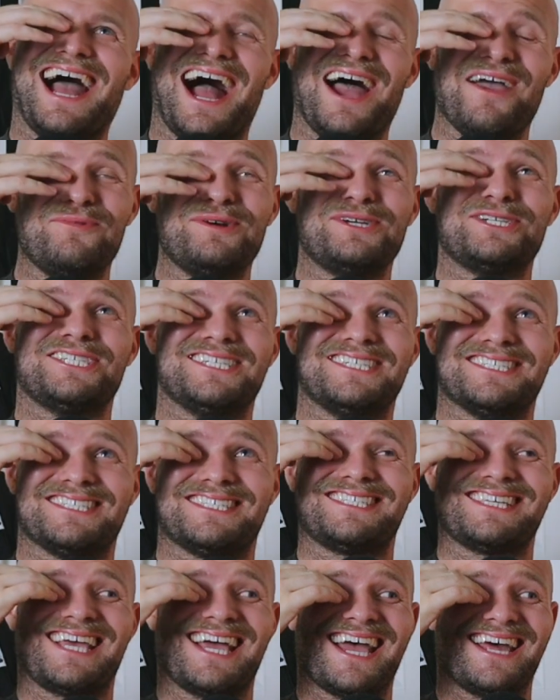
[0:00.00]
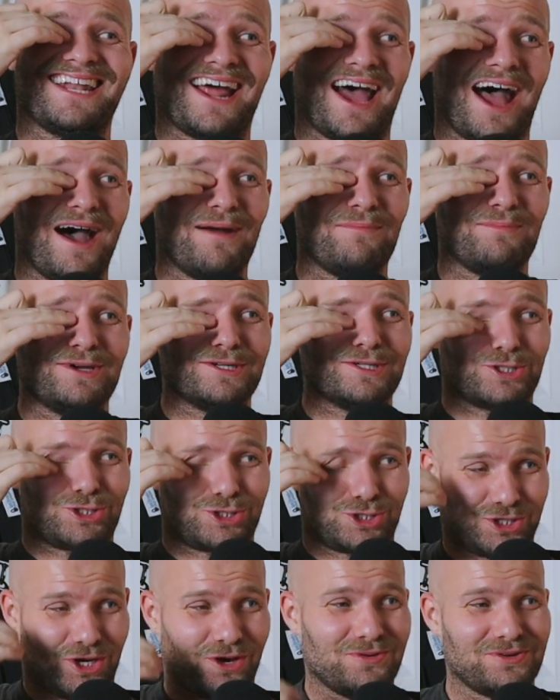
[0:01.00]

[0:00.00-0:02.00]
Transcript: I wish he had said, "I'm going to show